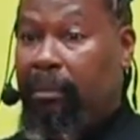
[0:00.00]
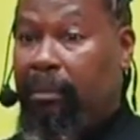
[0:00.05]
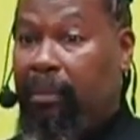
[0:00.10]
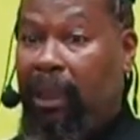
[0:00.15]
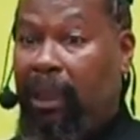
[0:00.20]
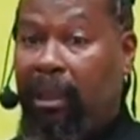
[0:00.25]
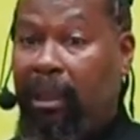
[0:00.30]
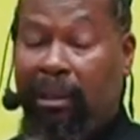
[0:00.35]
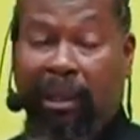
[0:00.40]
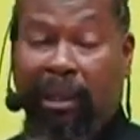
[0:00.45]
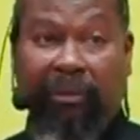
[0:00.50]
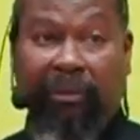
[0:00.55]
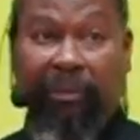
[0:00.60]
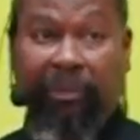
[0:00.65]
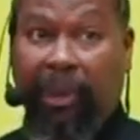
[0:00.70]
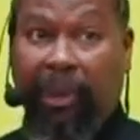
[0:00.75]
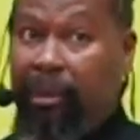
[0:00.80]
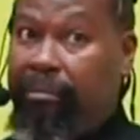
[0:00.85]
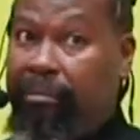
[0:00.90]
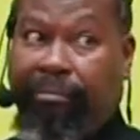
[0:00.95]
Yeah, you have
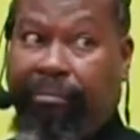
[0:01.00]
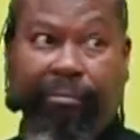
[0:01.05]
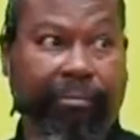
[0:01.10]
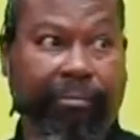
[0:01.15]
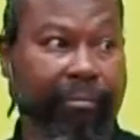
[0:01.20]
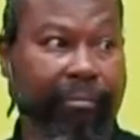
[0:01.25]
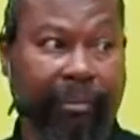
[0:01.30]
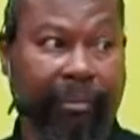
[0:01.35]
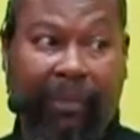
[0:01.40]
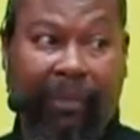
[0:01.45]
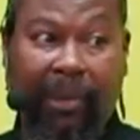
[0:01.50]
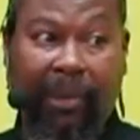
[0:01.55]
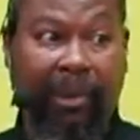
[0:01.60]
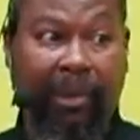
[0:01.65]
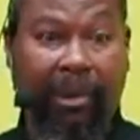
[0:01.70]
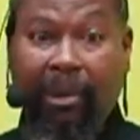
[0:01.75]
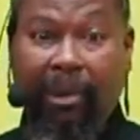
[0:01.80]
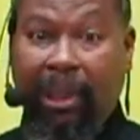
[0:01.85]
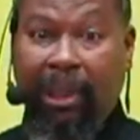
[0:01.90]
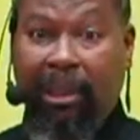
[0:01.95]
um, all